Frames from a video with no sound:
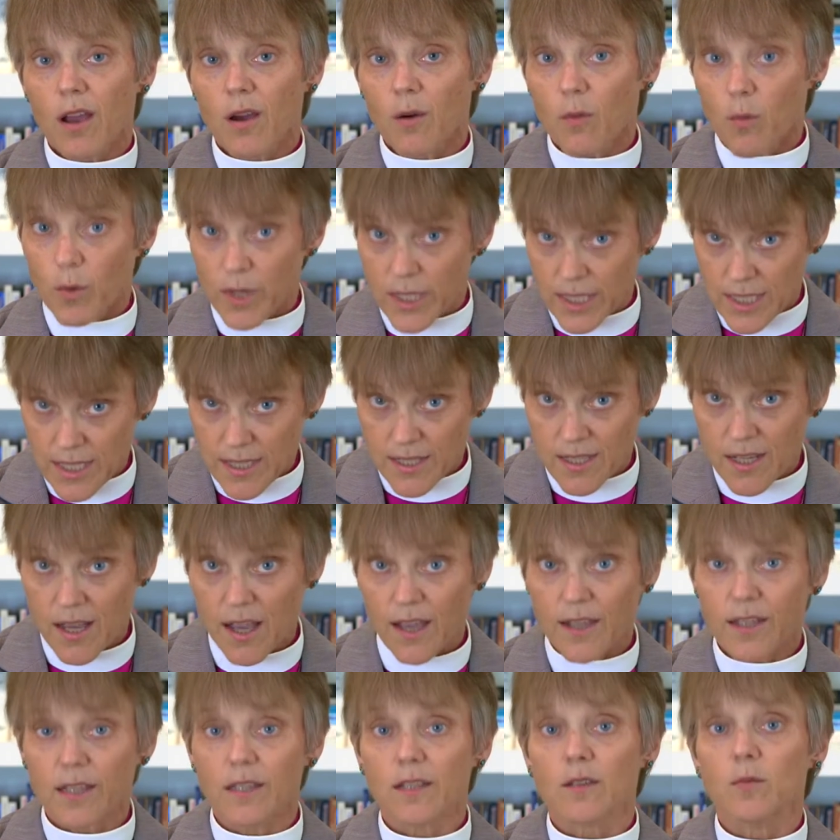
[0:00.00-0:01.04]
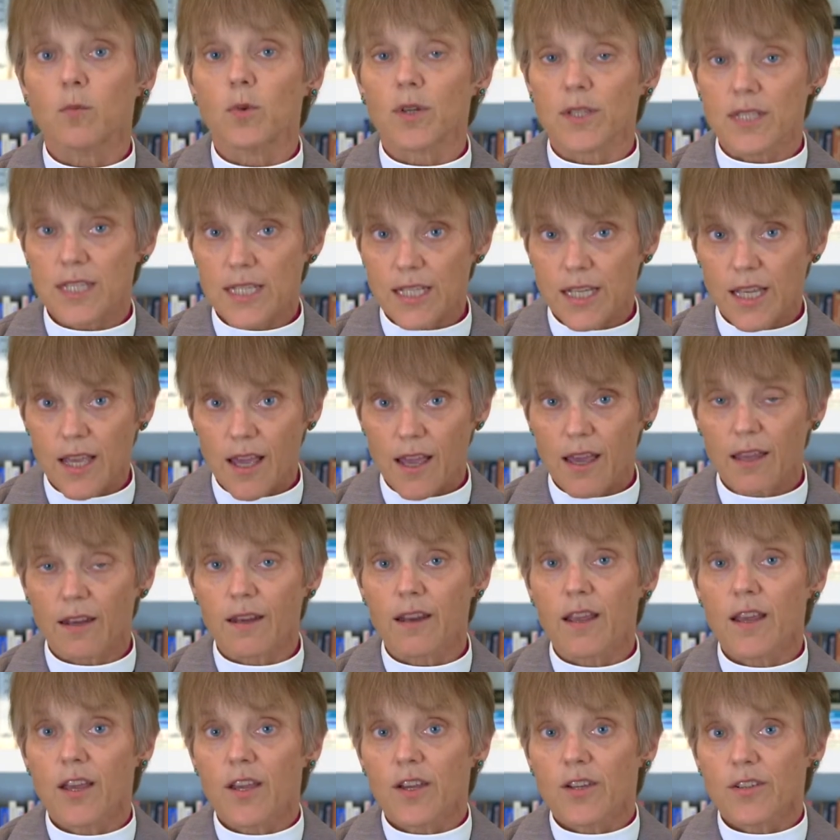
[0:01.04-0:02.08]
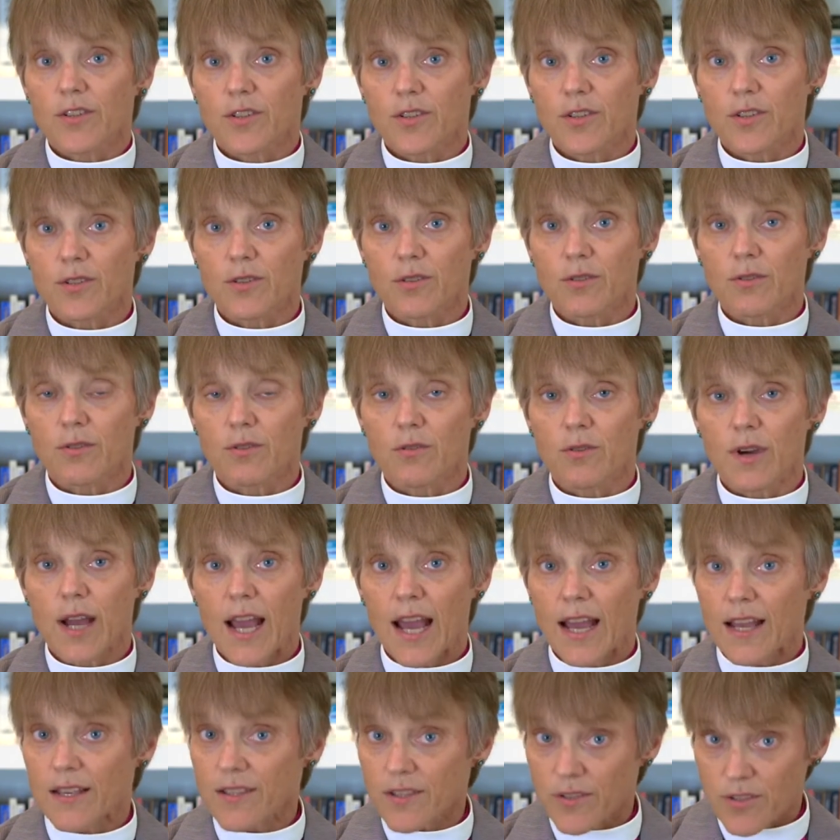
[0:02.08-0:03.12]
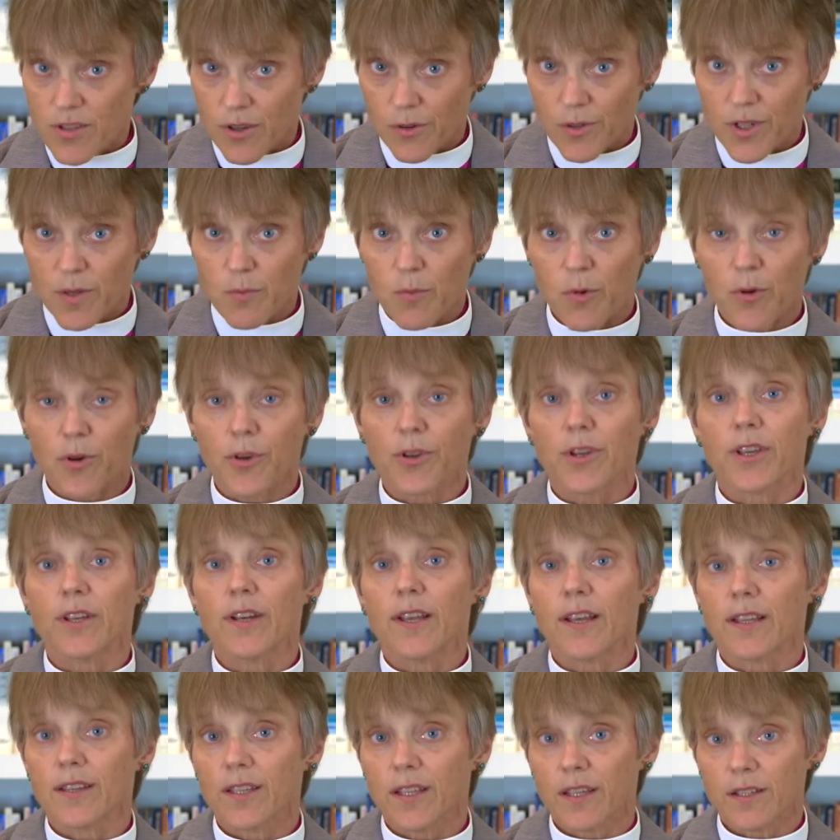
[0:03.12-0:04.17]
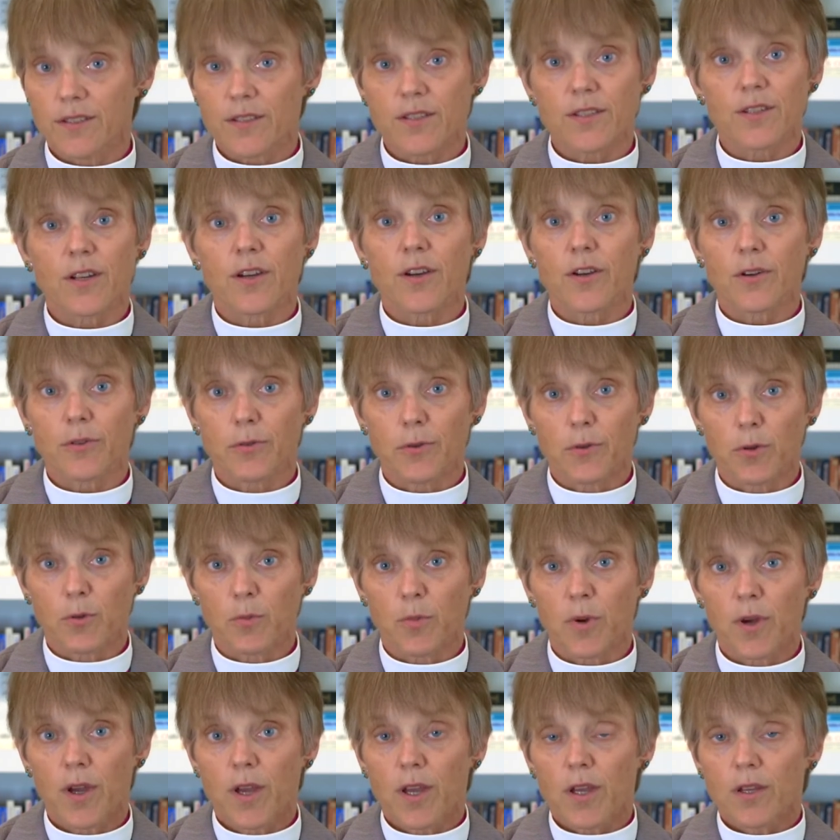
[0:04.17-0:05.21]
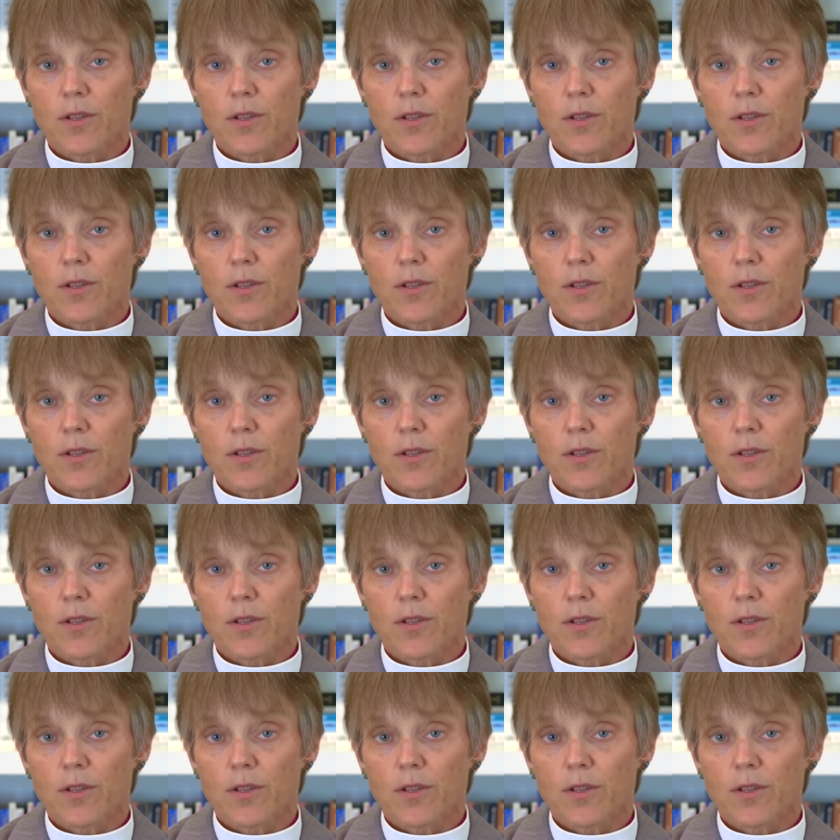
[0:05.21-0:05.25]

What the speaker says: we decided once again to ask Tony Morgan and the Unstuck Group